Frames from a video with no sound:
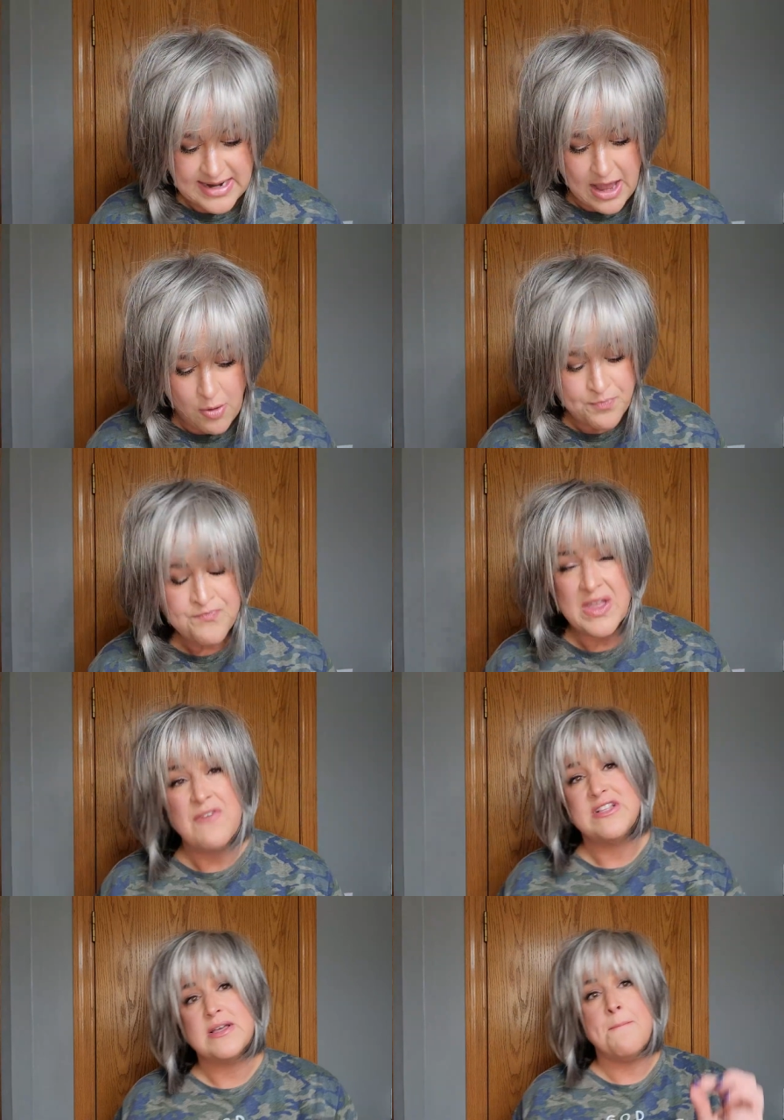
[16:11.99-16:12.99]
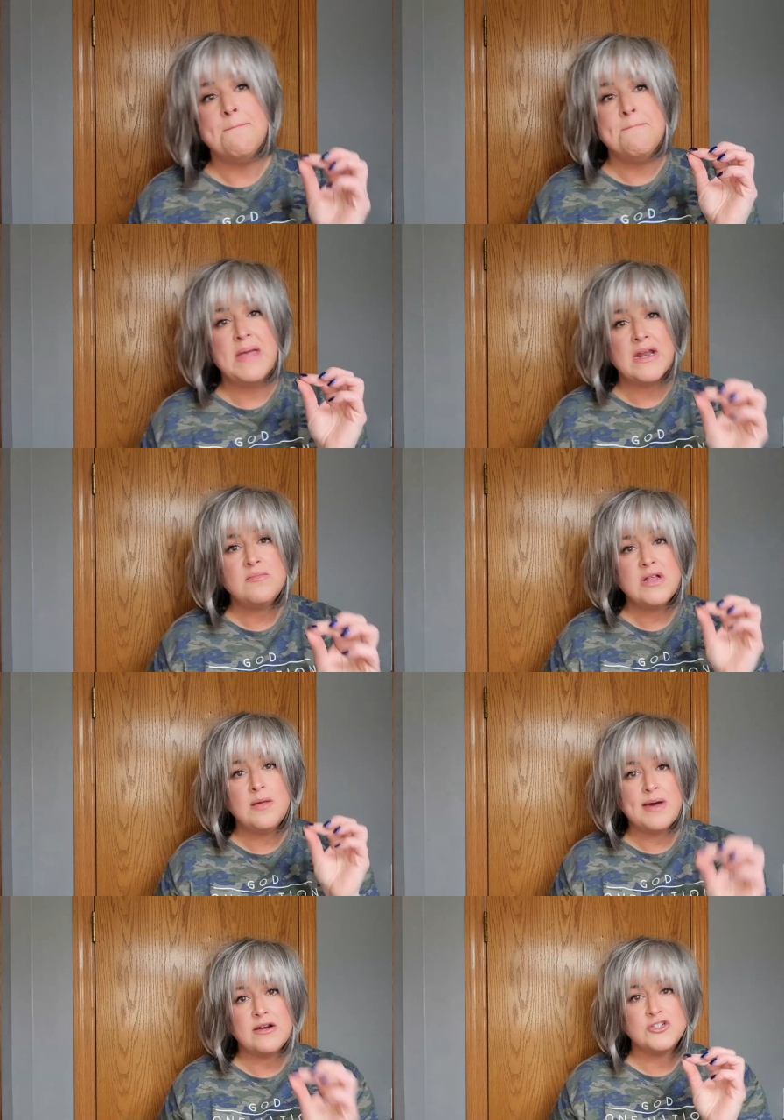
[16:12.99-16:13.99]
Now, if it's a
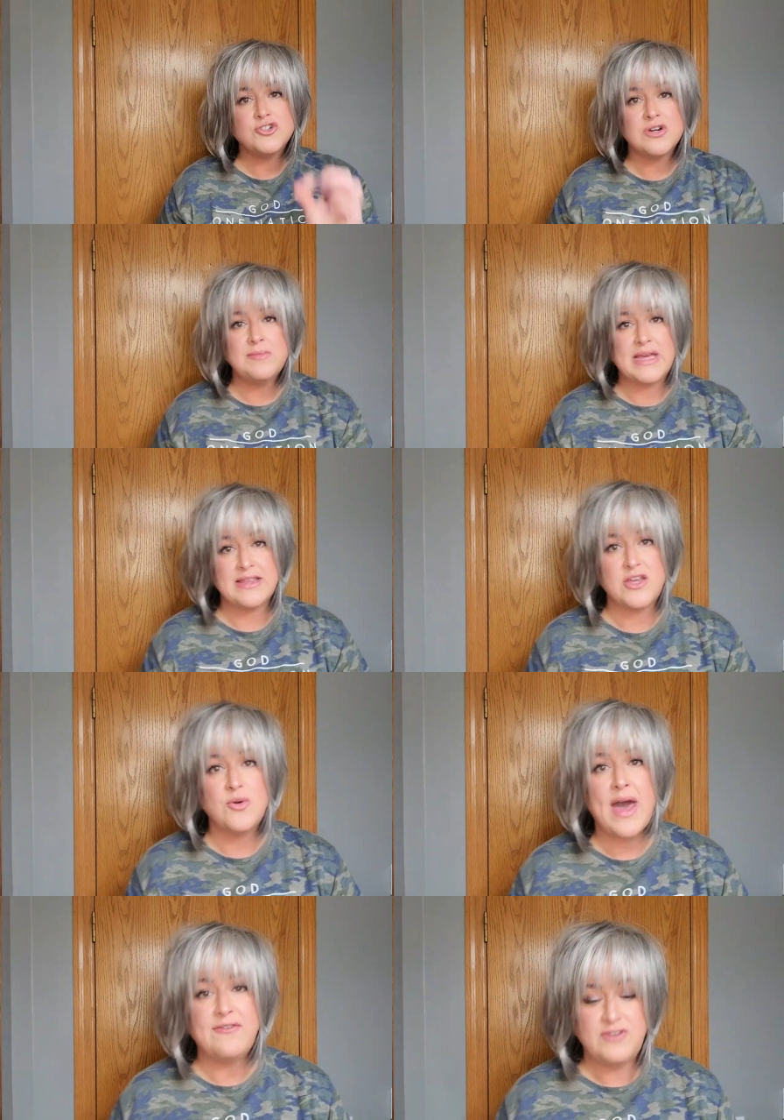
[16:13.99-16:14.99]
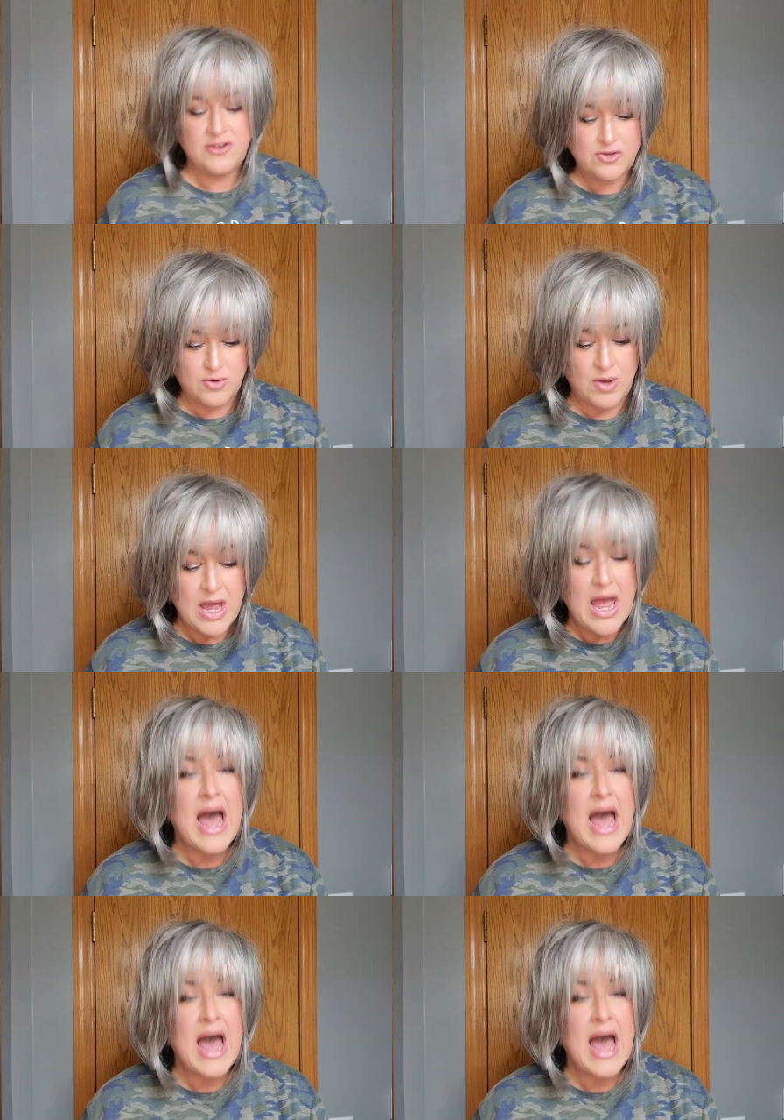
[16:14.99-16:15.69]
minimal amount of trimming that you have to do,